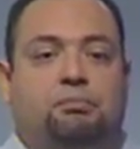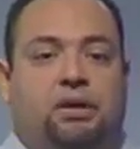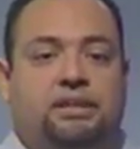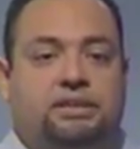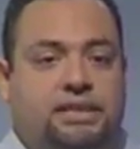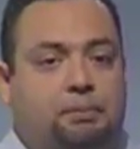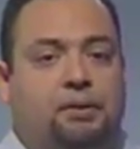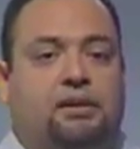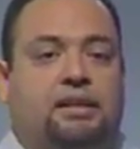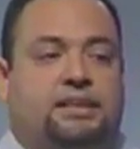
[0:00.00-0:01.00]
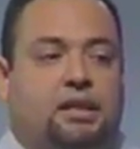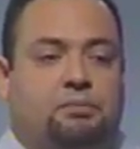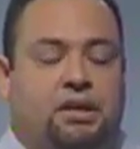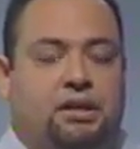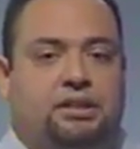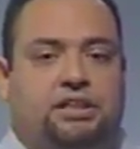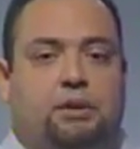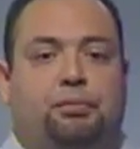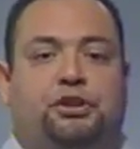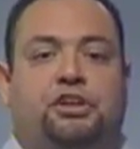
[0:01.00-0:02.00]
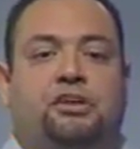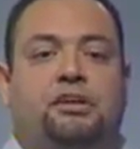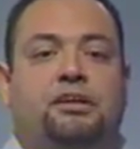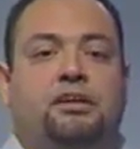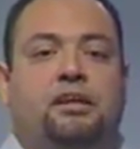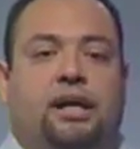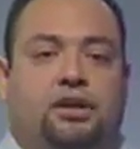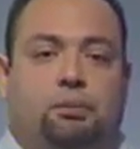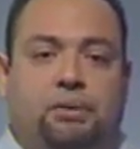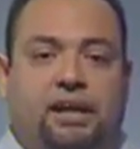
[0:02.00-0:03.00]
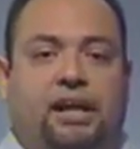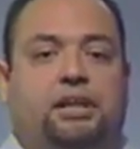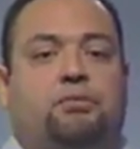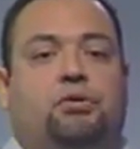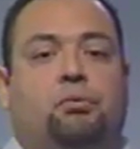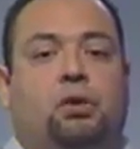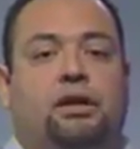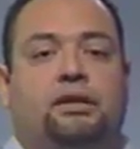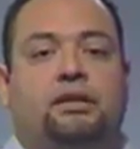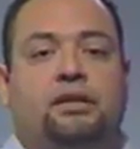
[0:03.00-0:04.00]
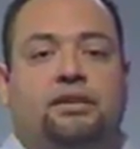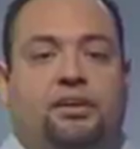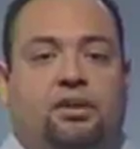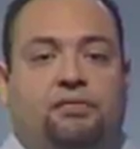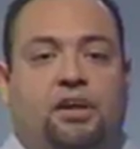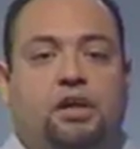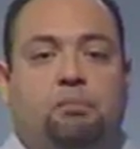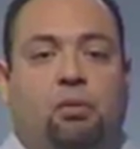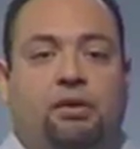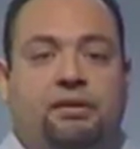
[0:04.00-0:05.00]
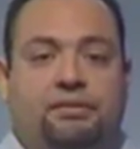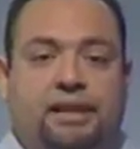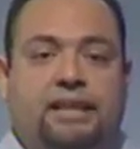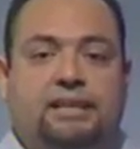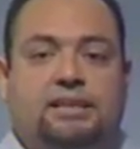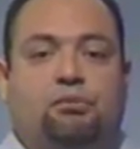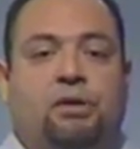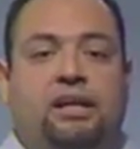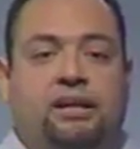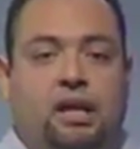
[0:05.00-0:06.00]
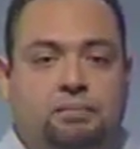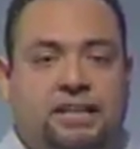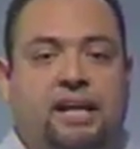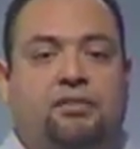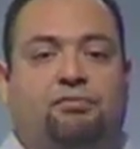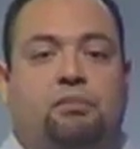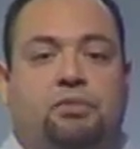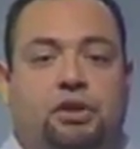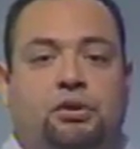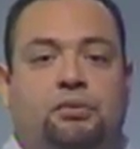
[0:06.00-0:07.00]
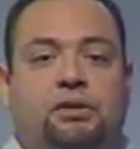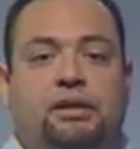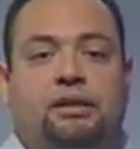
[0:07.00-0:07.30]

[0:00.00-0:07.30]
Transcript: But typically, it's going to be temperature and your pH of your water that are very important things that we need to obtain from you,